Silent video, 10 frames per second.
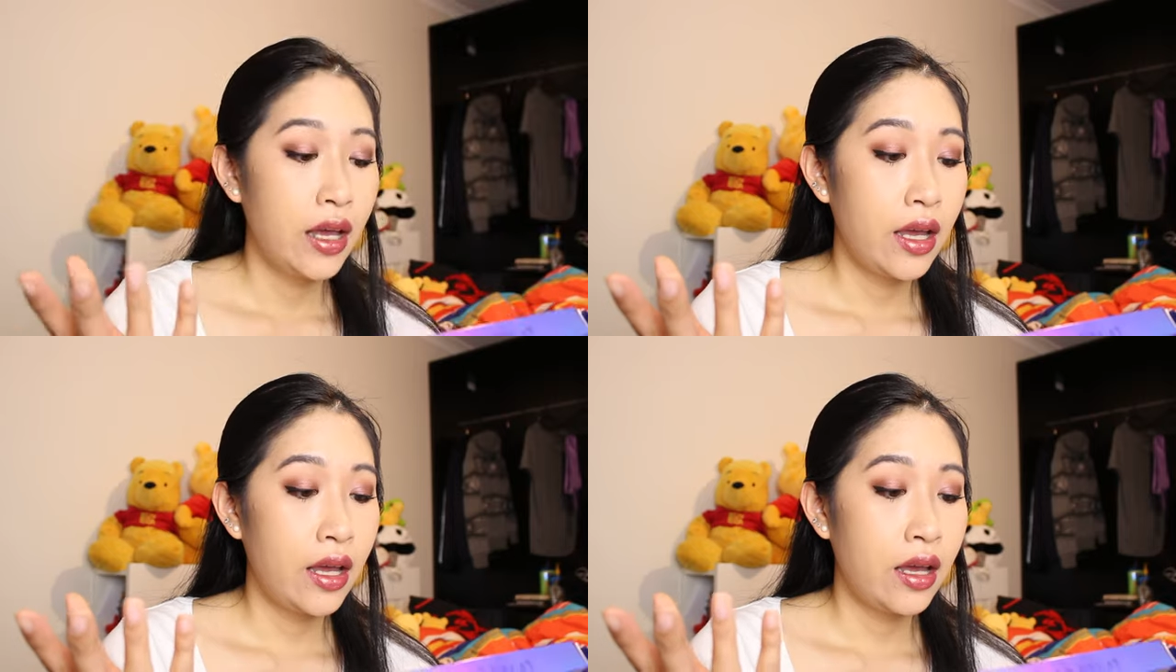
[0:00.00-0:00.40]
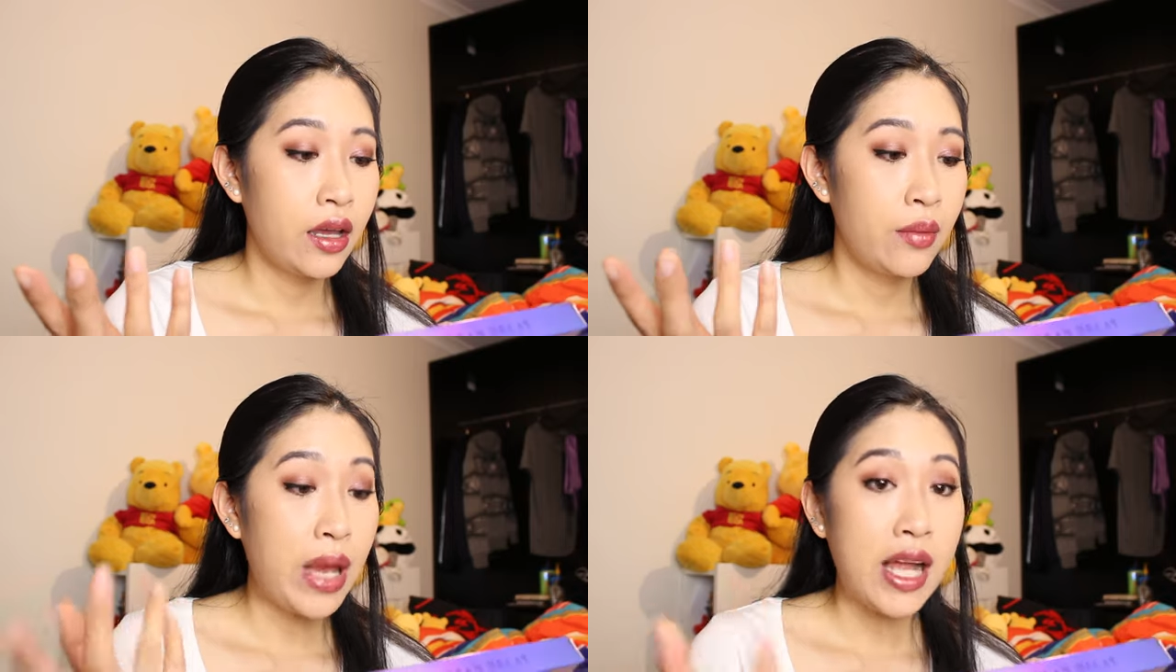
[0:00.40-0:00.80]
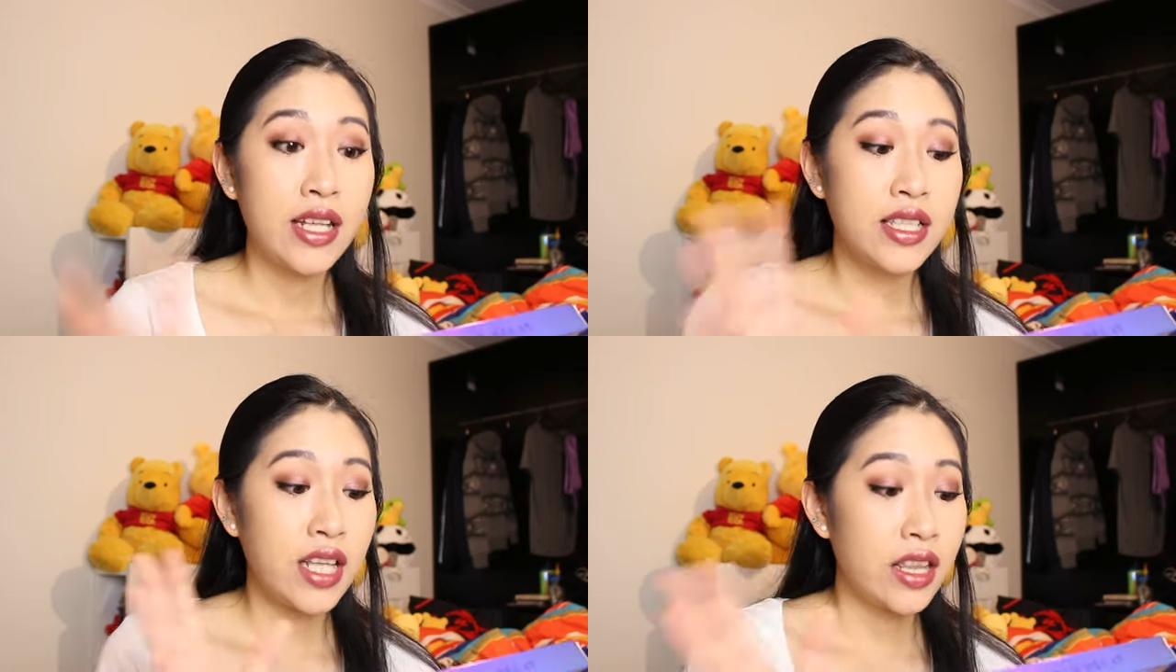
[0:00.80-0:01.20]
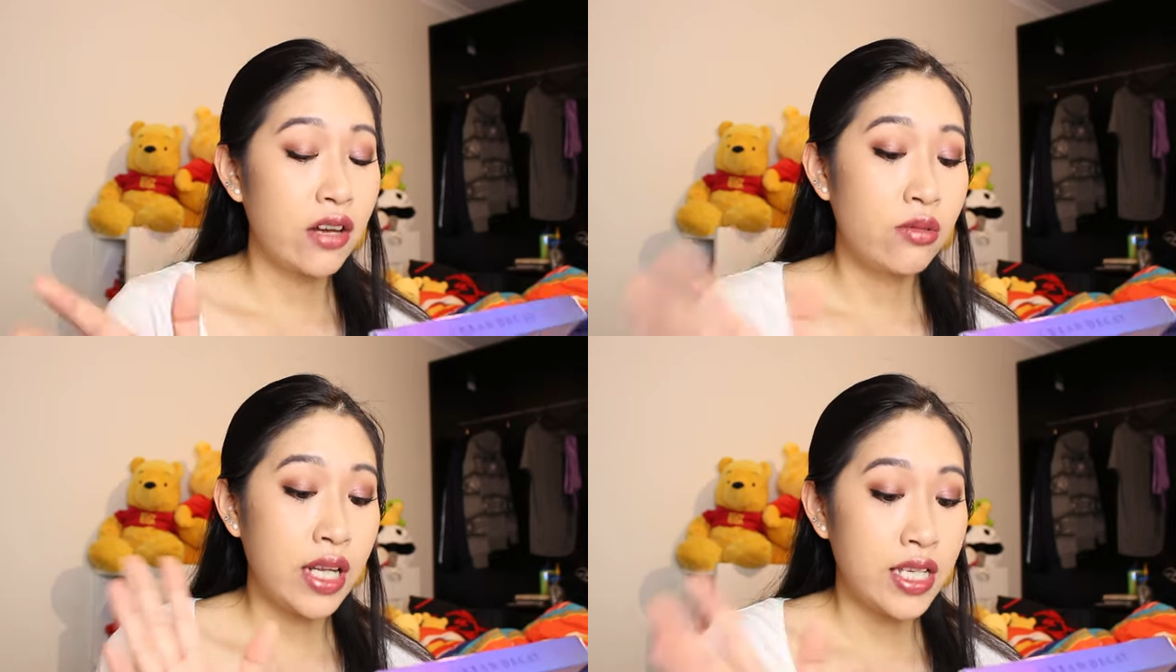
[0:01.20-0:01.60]
palettes that
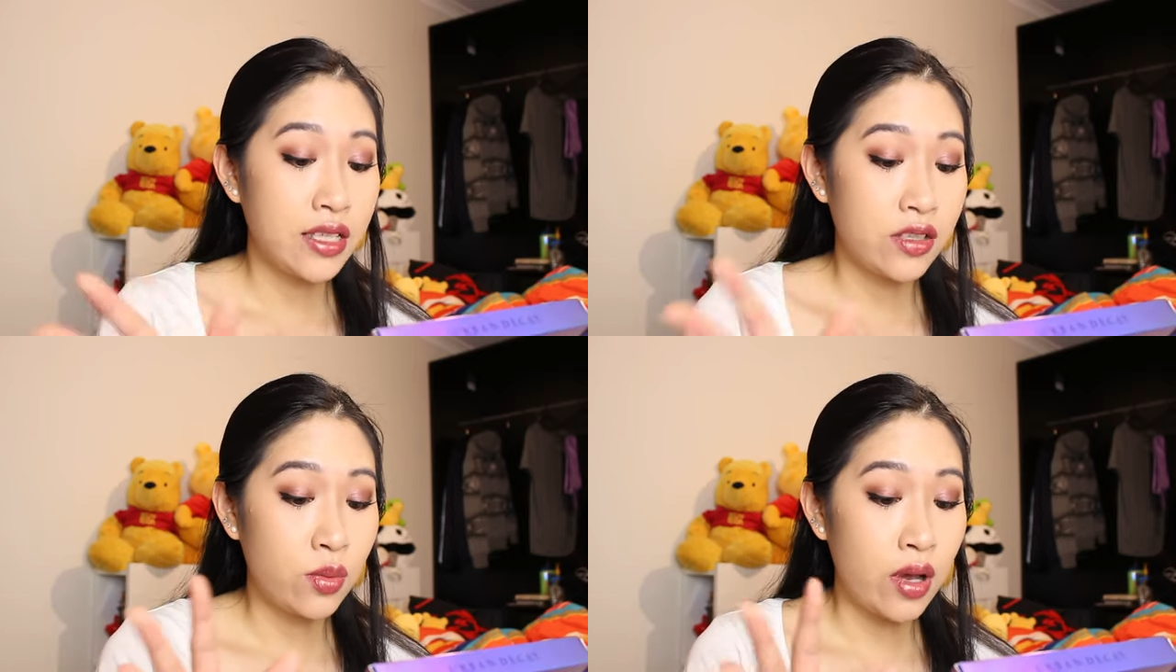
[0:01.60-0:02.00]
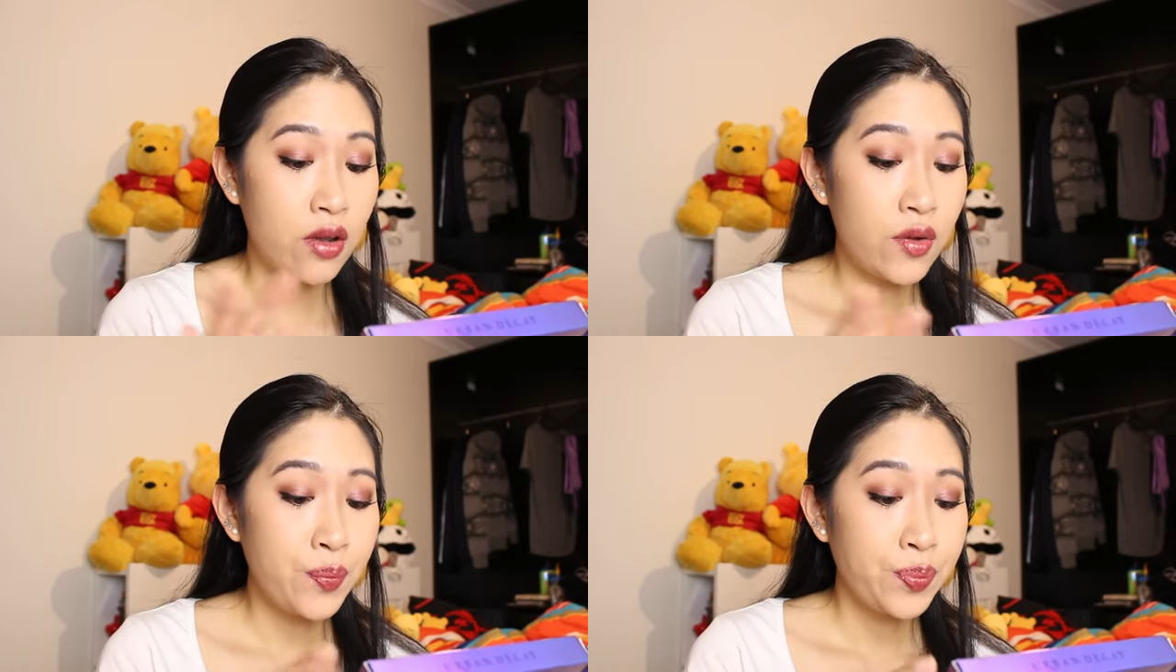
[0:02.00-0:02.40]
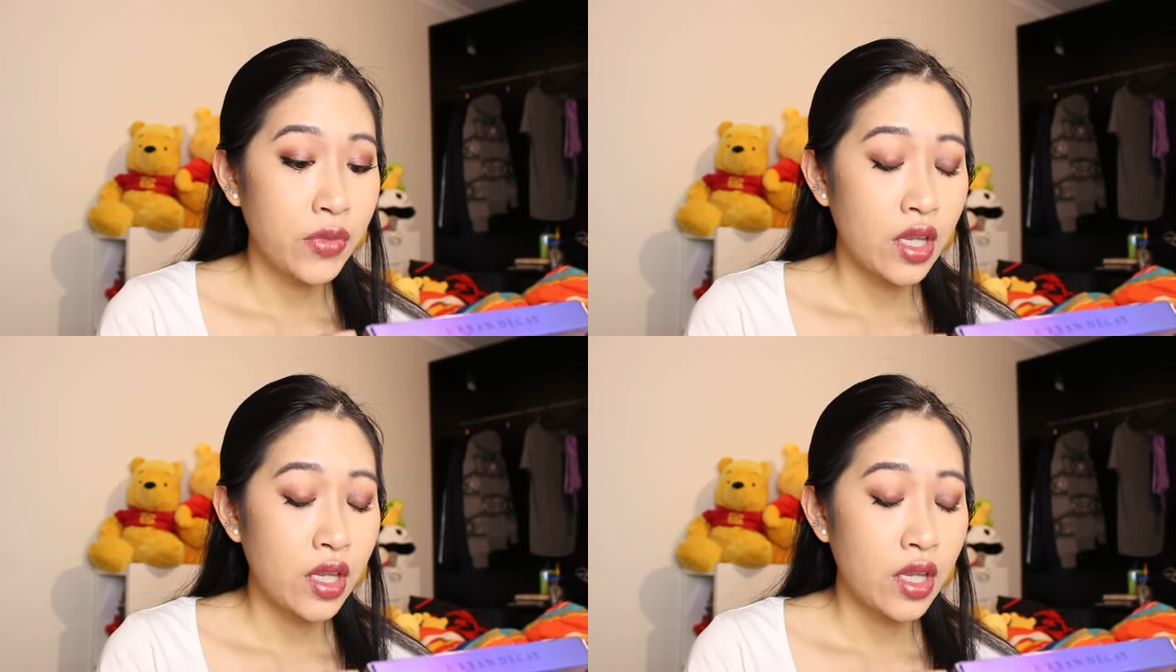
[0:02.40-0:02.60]
they released as well.